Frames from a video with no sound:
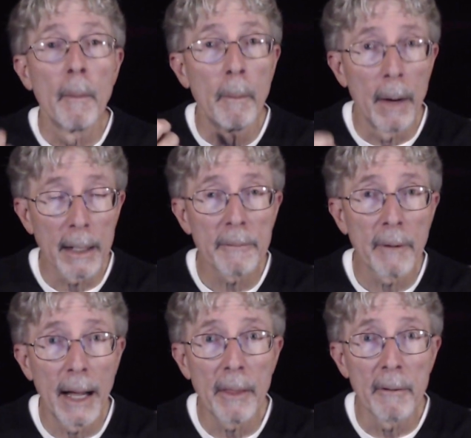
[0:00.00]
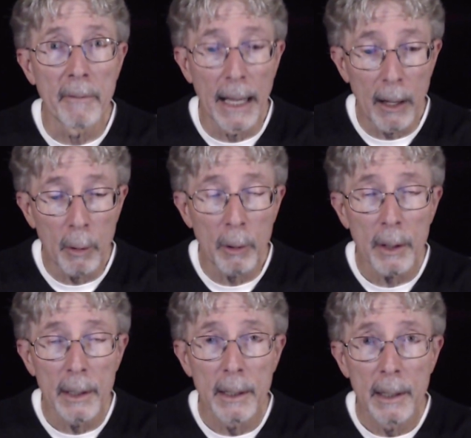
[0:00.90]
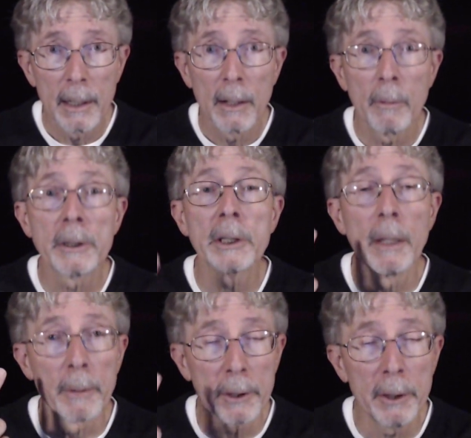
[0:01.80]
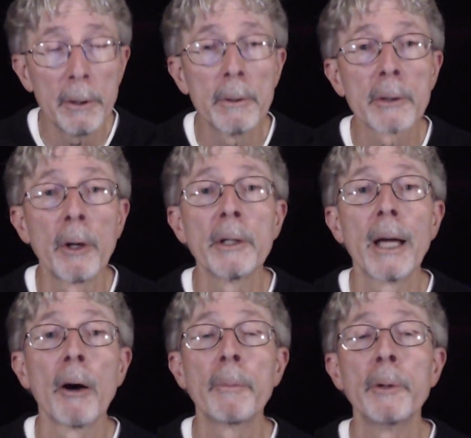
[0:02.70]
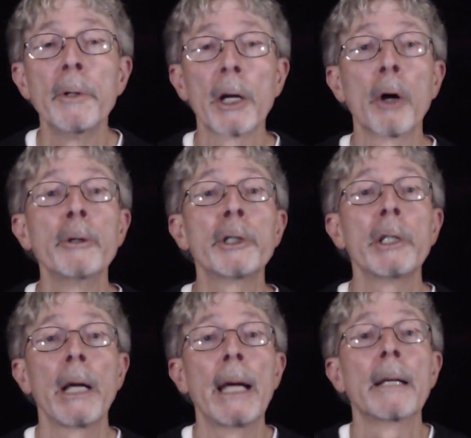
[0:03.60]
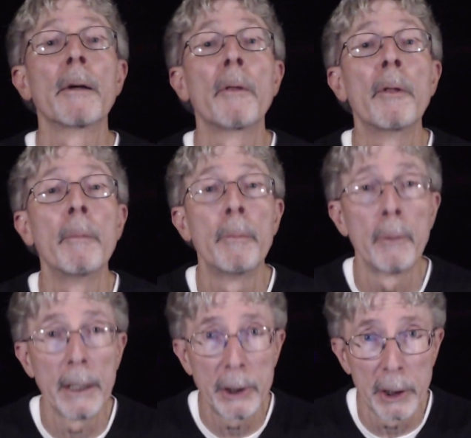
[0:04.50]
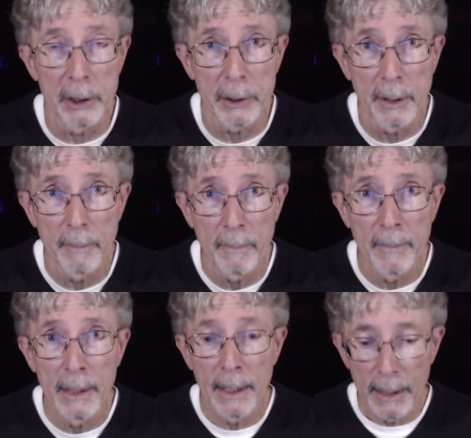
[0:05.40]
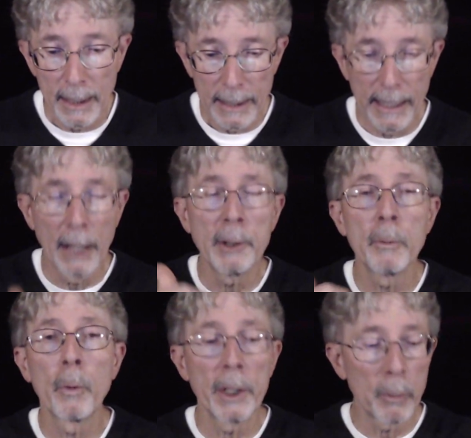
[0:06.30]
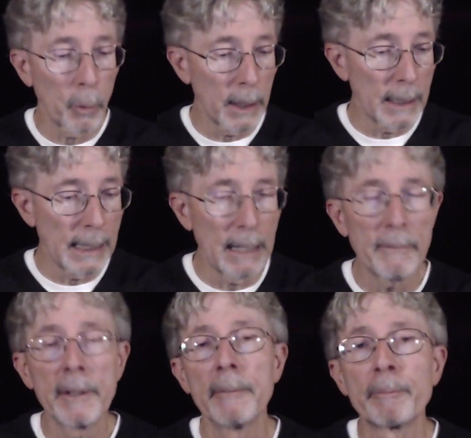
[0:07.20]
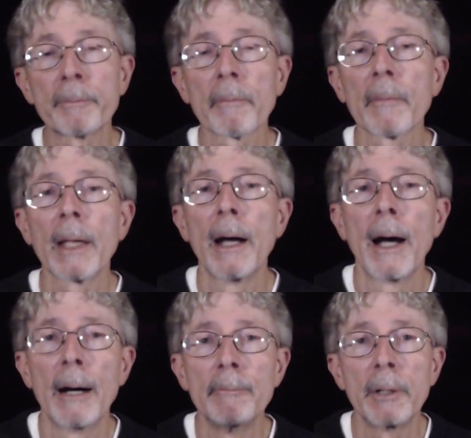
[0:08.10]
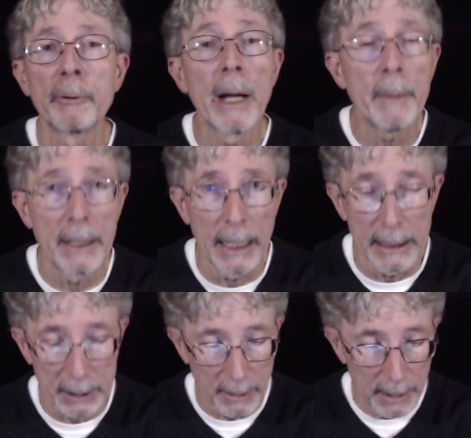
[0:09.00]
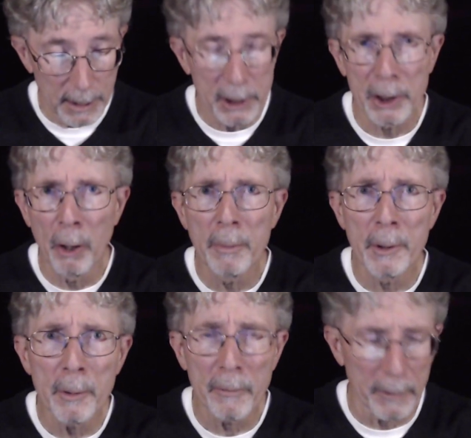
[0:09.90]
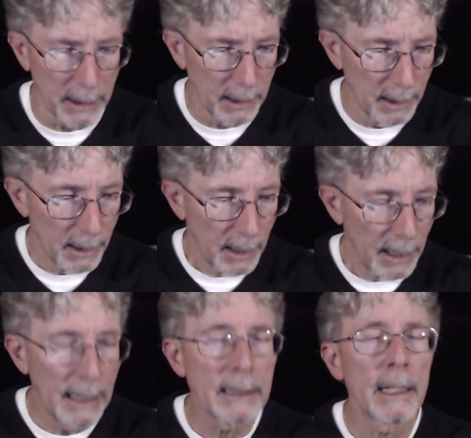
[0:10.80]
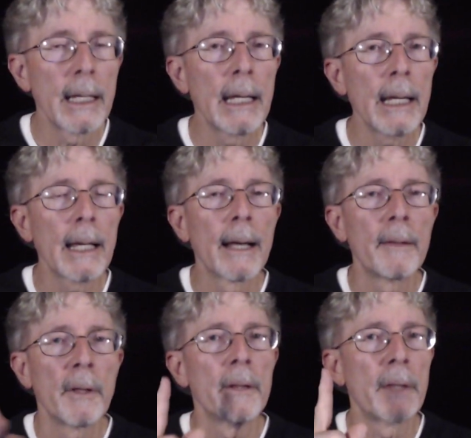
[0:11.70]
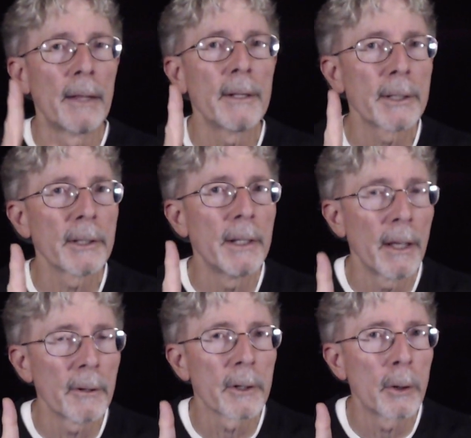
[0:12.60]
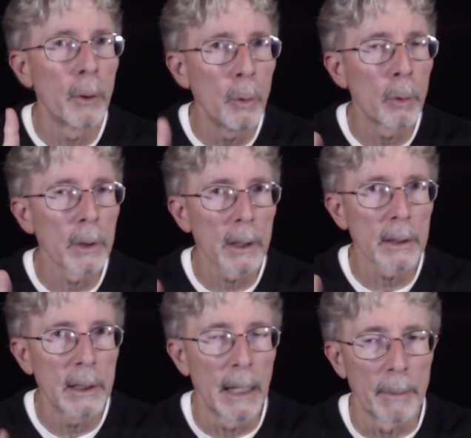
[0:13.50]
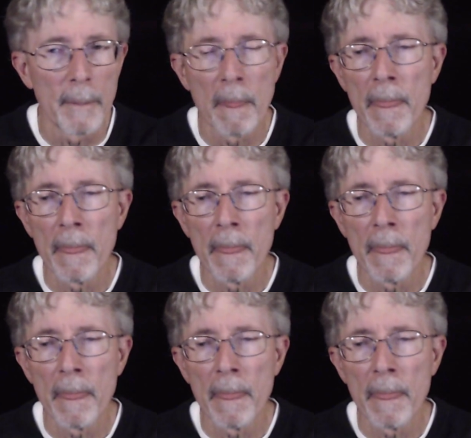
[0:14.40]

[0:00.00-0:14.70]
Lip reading: modify the vowel, which number two is going to help you negotiate the bridges. Now, what David Draymond does so beautifully is and this is another cool little tip,